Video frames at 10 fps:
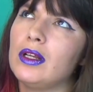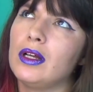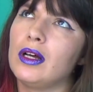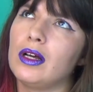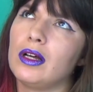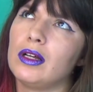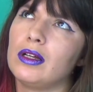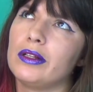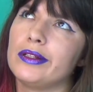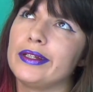
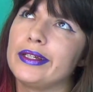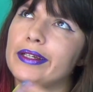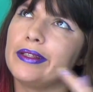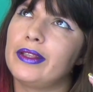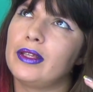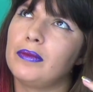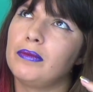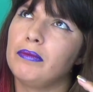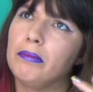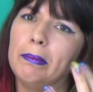like in the
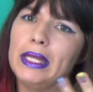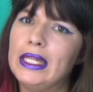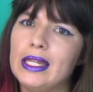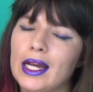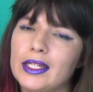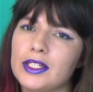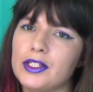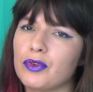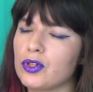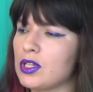mid-90s,
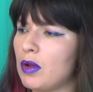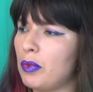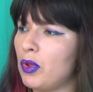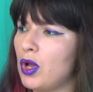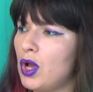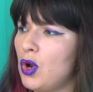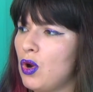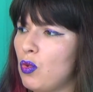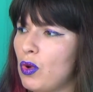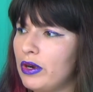for example,
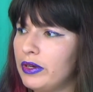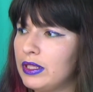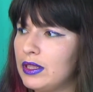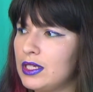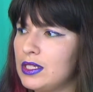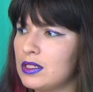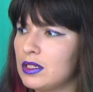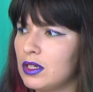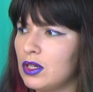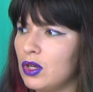wearing these
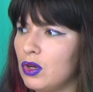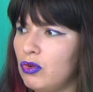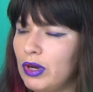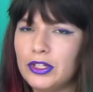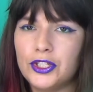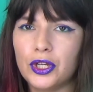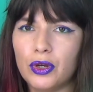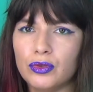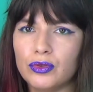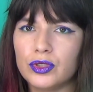
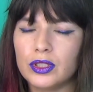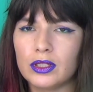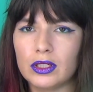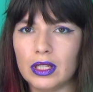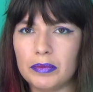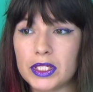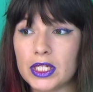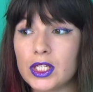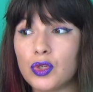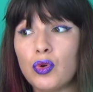red-toned
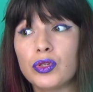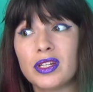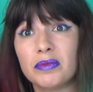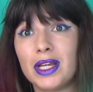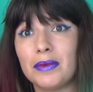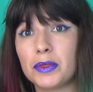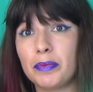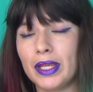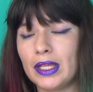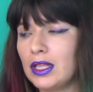lipsticks or sometimes
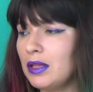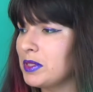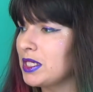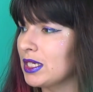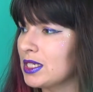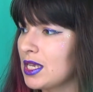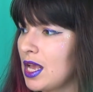pink lipsticks.